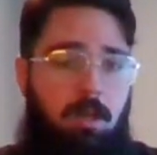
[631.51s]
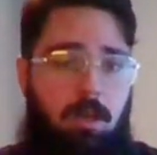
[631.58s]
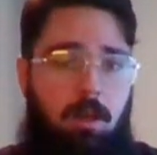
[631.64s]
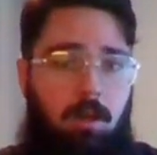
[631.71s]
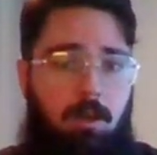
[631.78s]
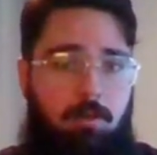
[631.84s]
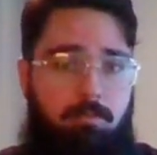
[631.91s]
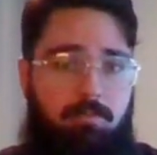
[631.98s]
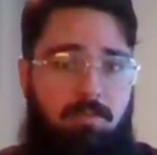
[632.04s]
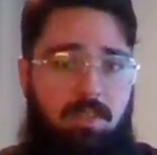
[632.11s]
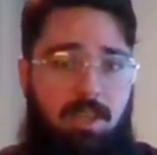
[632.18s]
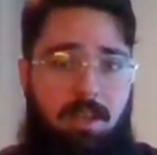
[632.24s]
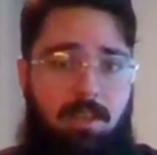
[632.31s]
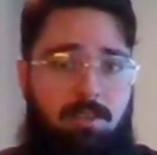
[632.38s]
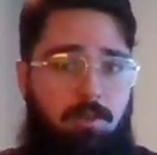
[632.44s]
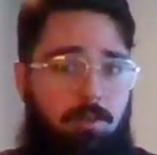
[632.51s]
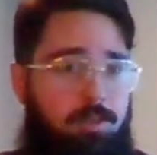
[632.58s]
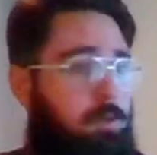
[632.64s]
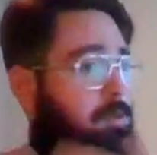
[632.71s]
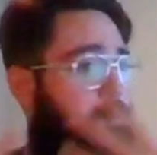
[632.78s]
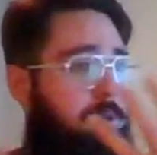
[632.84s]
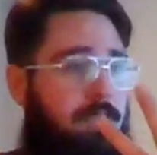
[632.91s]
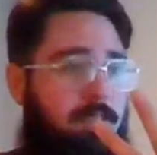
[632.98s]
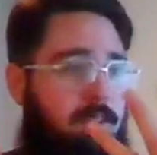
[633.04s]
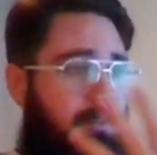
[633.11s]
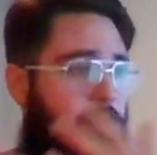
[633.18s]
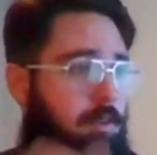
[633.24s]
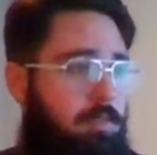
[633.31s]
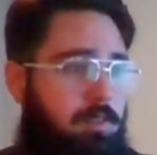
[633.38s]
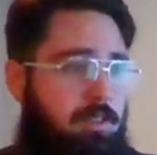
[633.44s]
And it's also
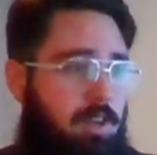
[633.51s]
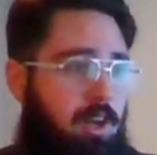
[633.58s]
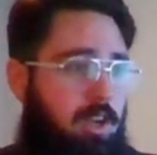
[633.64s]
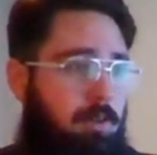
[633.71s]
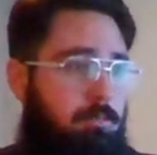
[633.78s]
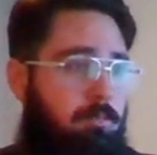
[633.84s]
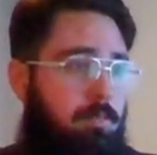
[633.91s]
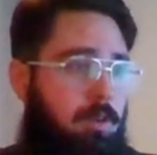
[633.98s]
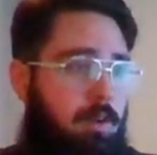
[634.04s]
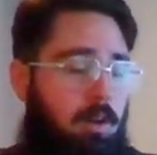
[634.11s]
dependent on the time